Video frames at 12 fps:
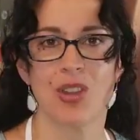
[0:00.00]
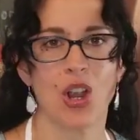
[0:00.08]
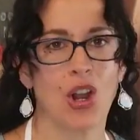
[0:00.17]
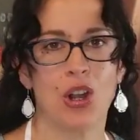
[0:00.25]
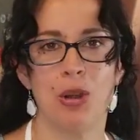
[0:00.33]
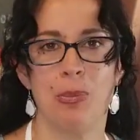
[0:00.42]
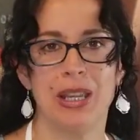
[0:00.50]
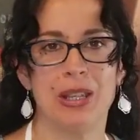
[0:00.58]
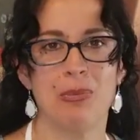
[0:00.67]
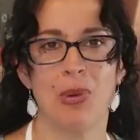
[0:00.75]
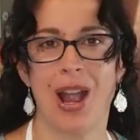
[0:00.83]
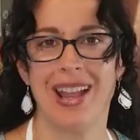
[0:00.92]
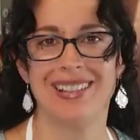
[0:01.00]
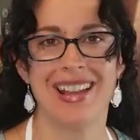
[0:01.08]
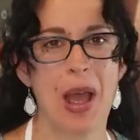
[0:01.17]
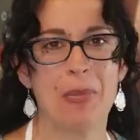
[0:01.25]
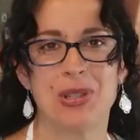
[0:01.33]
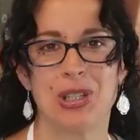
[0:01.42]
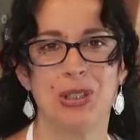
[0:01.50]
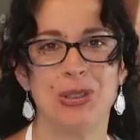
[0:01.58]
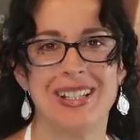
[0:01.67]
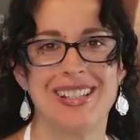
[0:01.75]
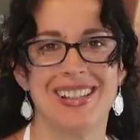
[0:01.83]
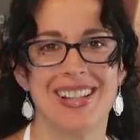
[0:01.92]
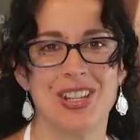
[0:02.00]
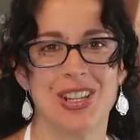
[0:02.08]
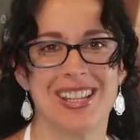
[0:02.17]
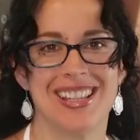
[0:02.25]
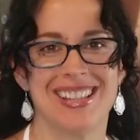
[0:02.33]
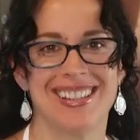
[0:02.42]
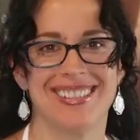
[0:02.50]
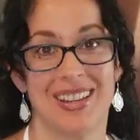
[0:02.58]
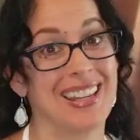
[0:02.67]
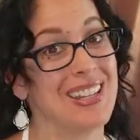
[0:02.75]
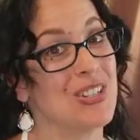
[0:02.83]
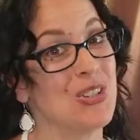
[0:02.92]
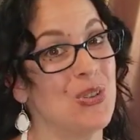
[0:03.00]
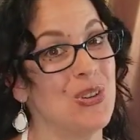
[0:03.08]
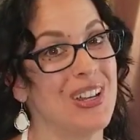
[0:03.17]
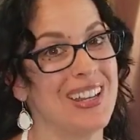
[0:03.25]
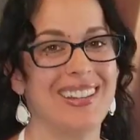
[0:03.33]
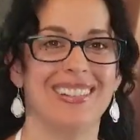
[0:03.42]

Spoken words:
Herby and bright and absolutely delicious. Enjoy!